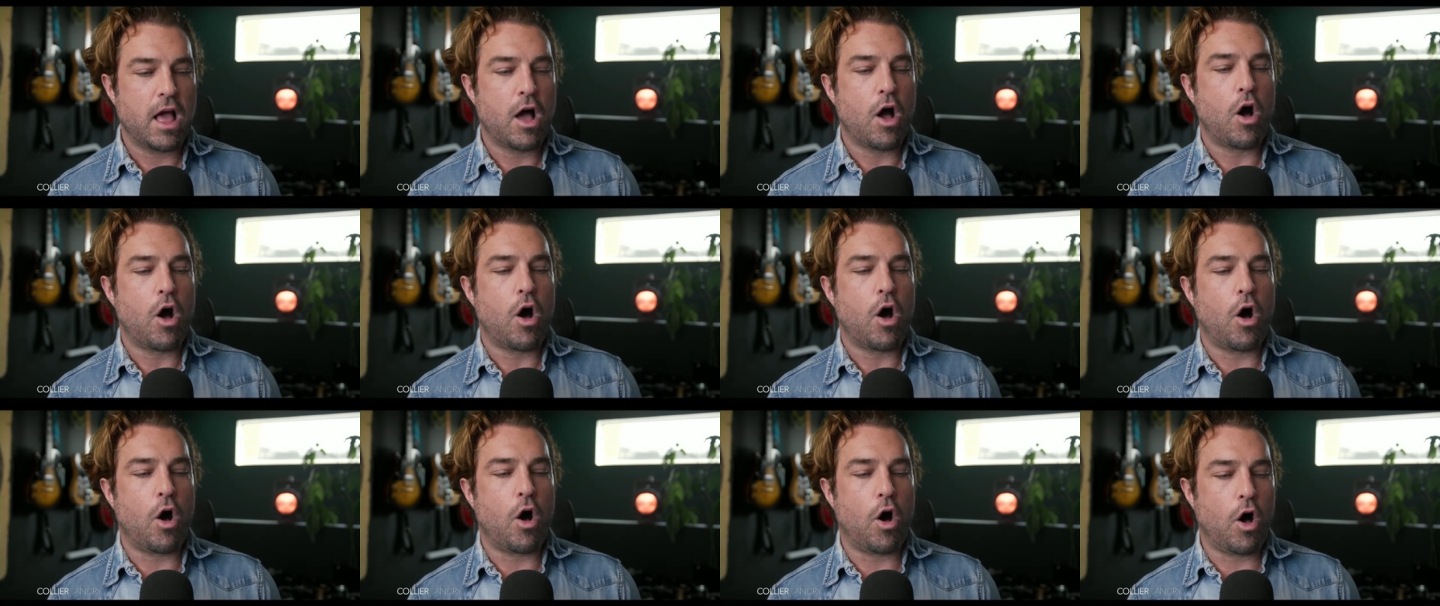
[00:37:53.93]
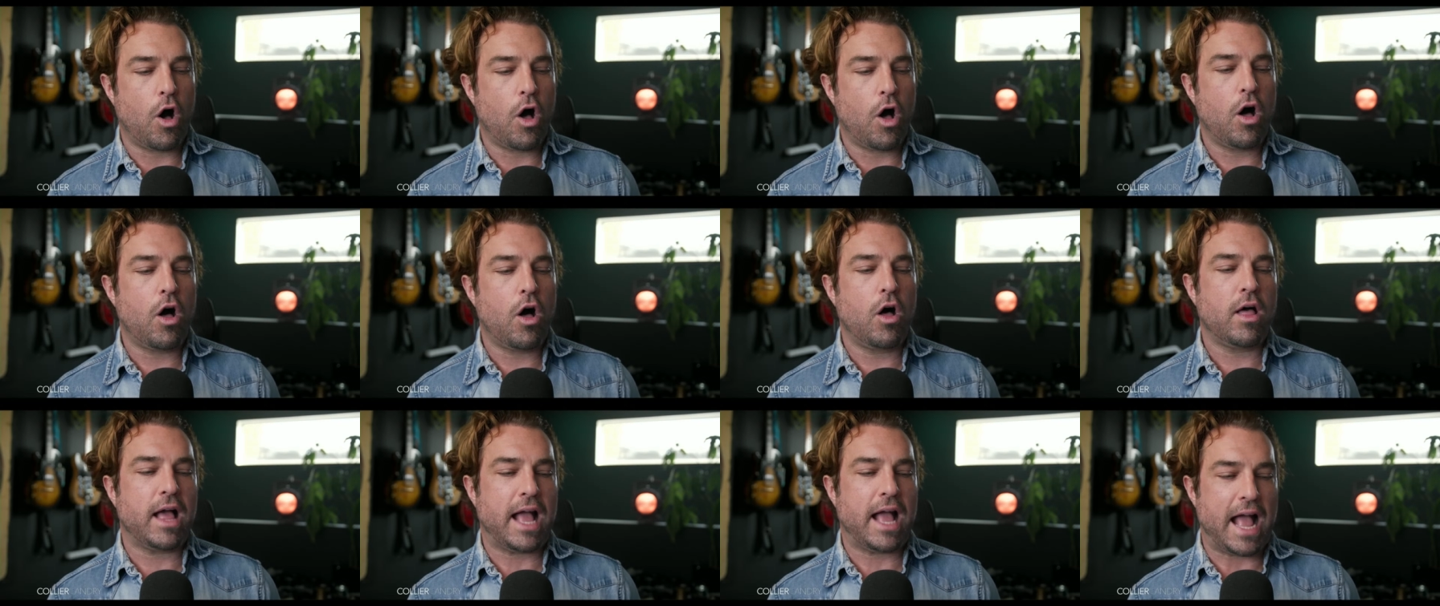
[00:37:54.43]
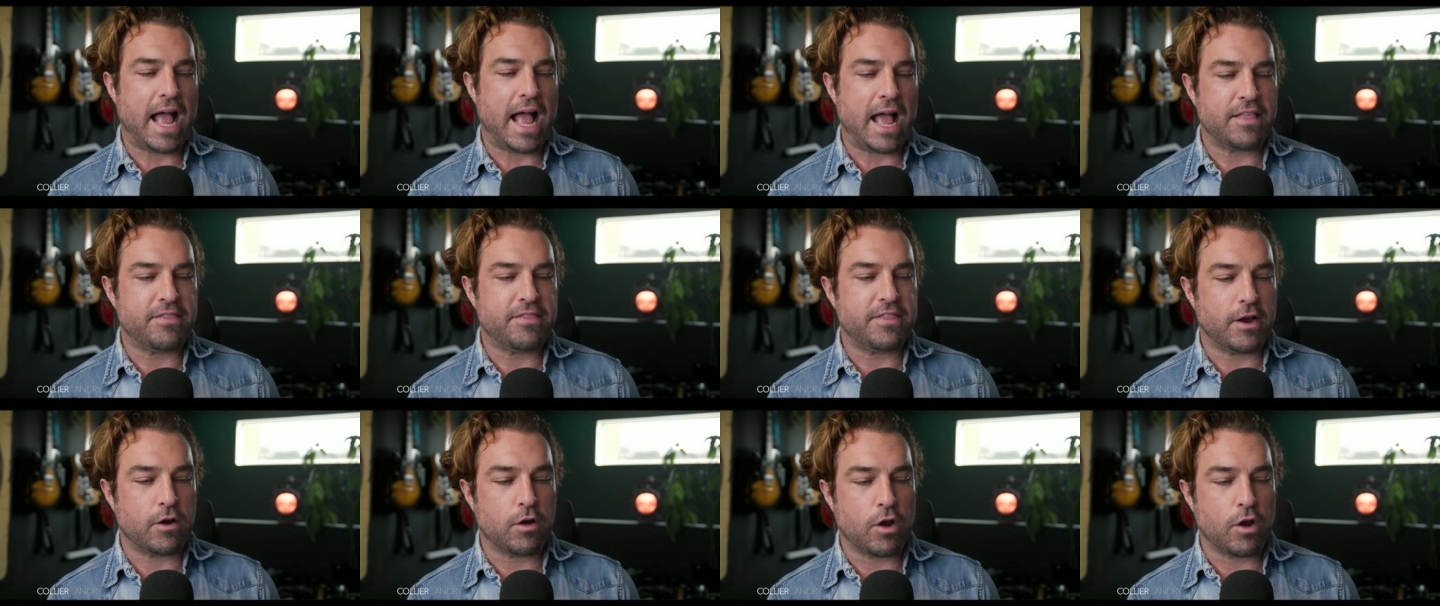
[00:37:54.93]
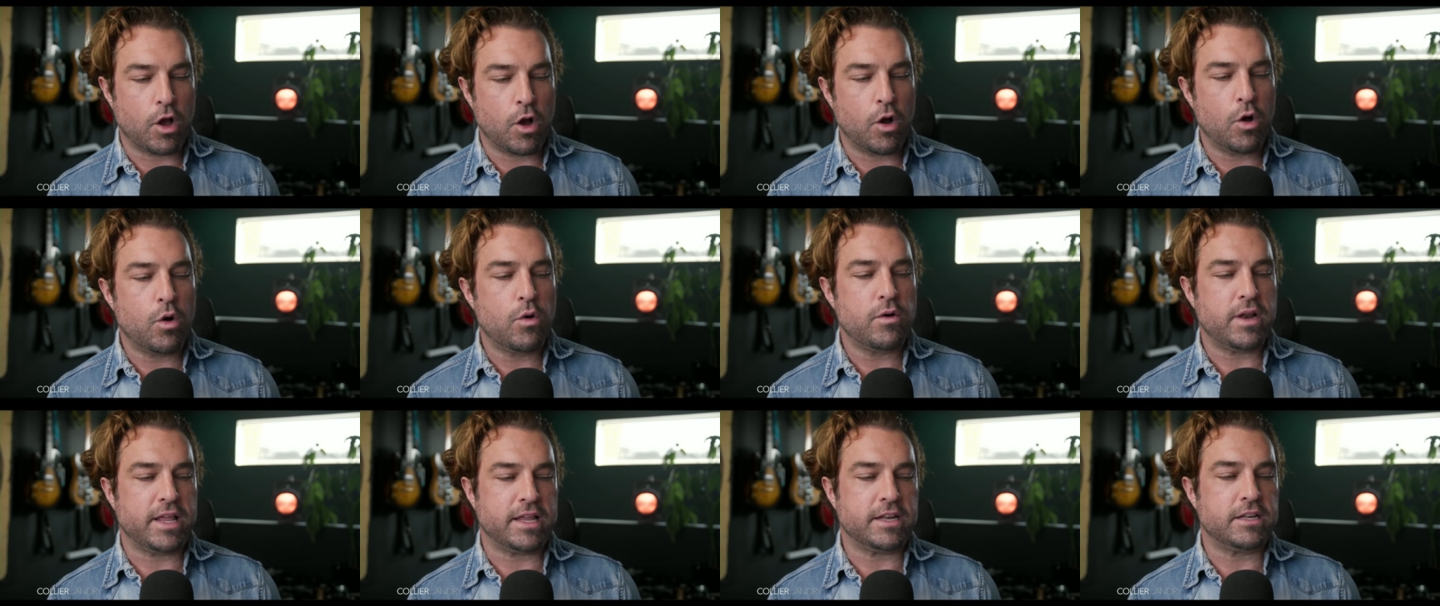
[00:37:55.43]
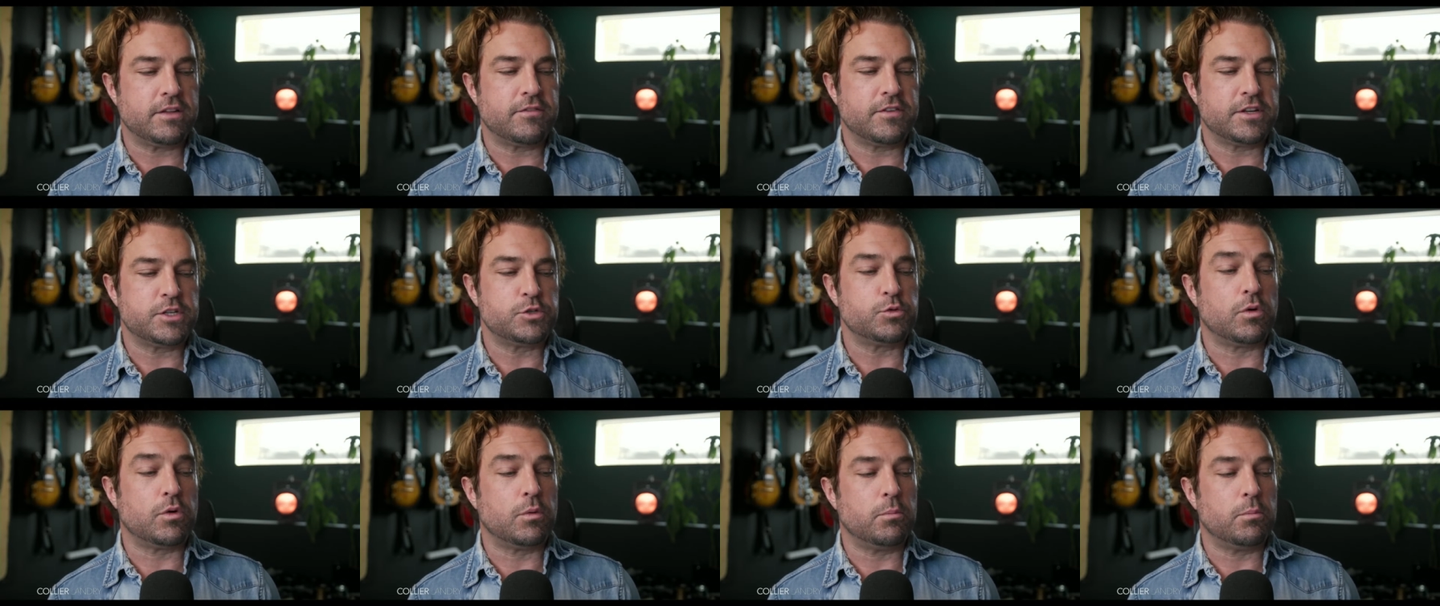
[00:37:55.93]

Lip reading: All had their own individual